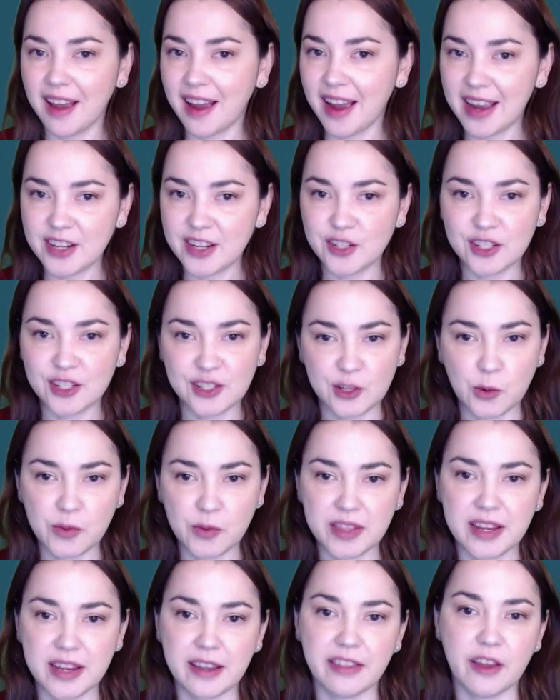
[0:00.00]
I just don't
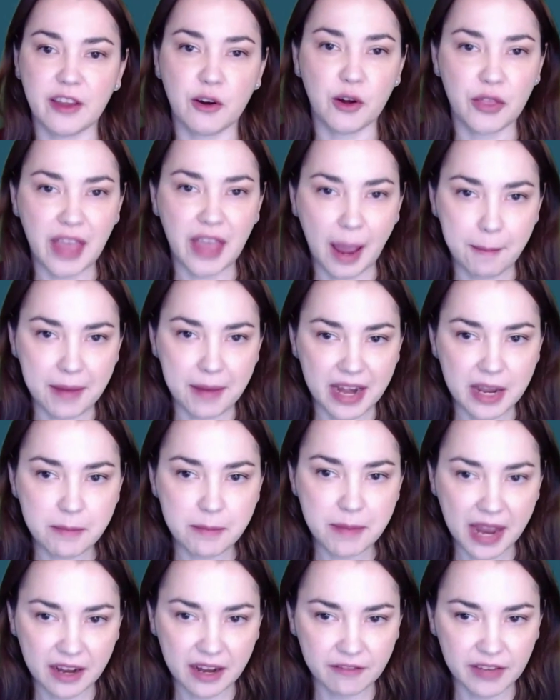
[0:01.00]
think there are that many
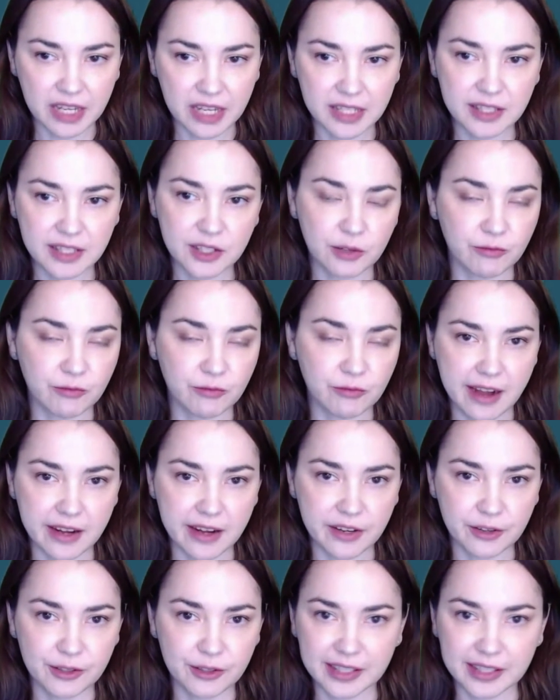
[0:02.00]
benefits to
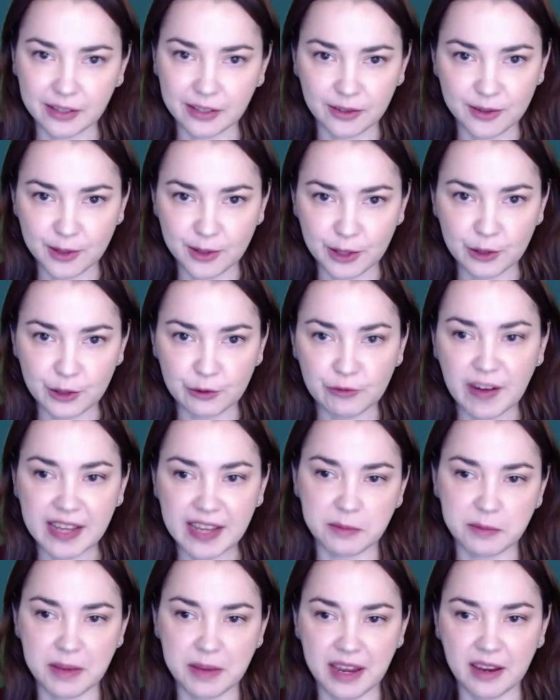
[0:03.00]
rating your skills on your
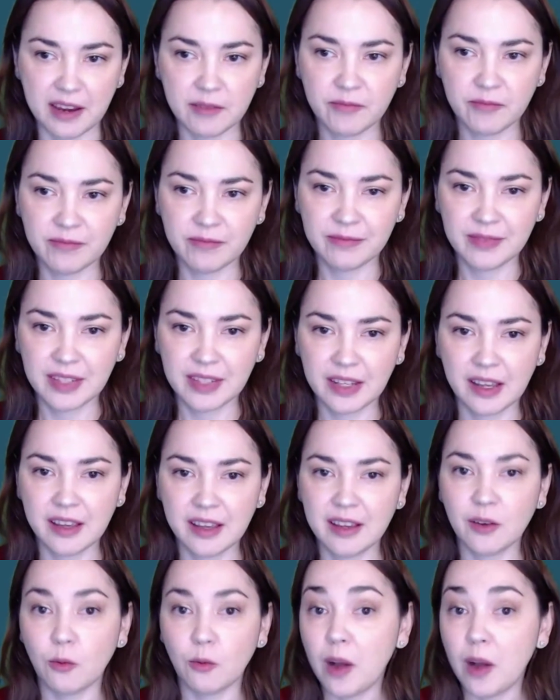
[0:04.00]
resume.
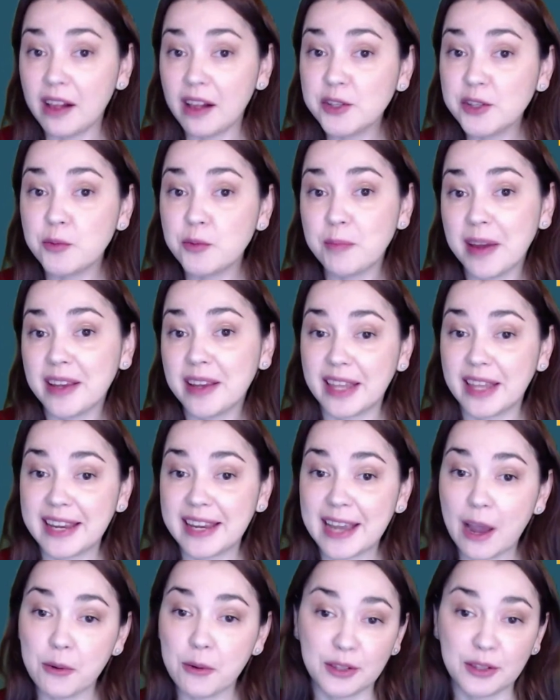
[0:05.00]
While you might like
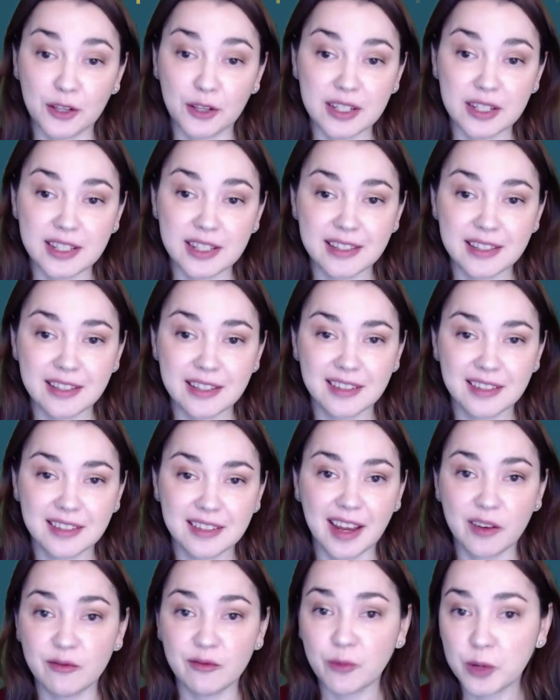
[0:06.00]
how it looks,
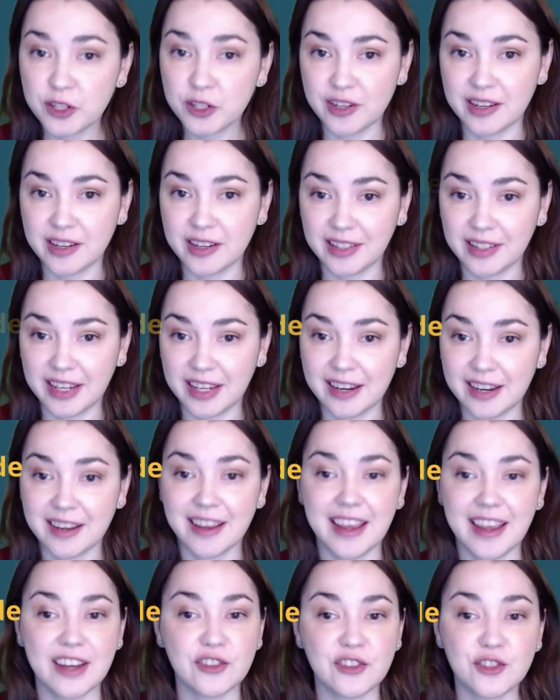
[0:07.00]
unfortunately,
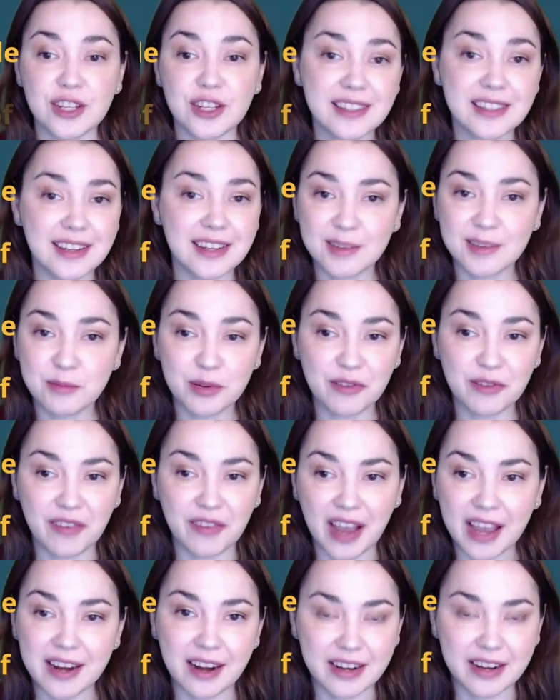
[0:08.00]
it just doesn't
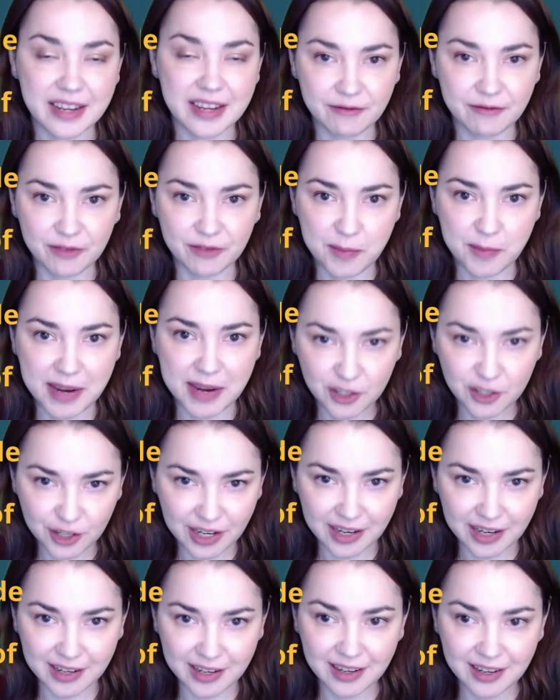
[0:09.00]
provide any
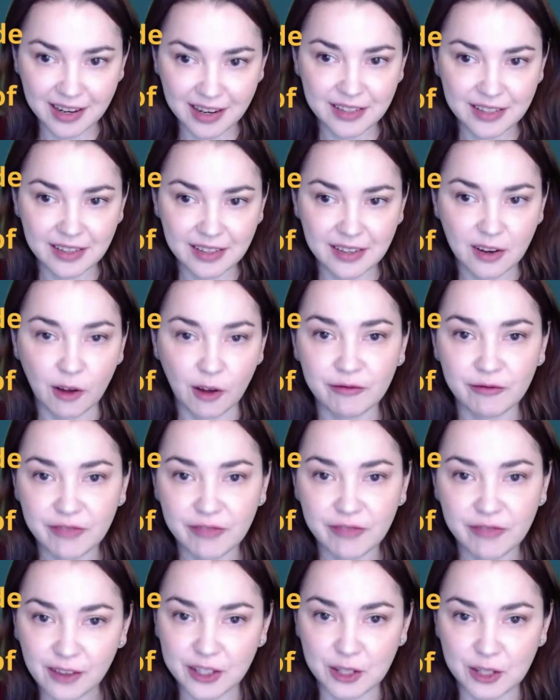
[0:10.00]
information of
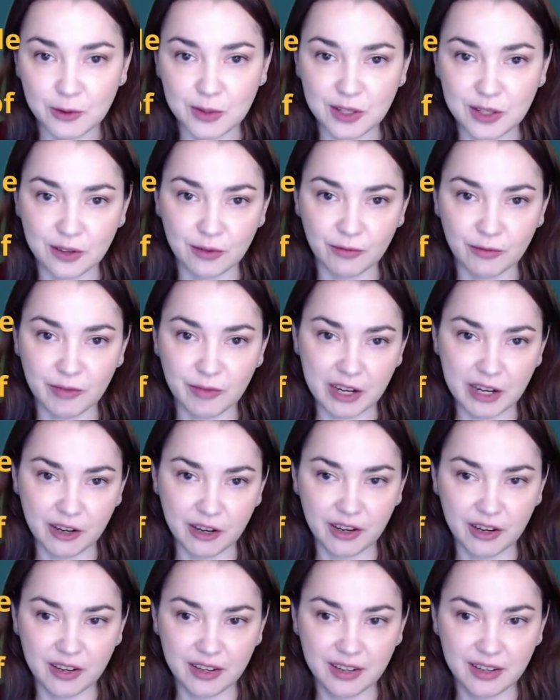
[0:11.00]
value to the
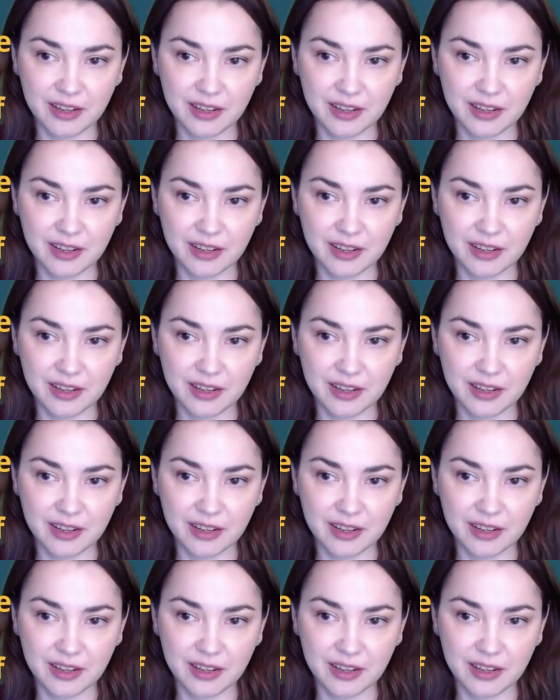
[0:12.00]
reader.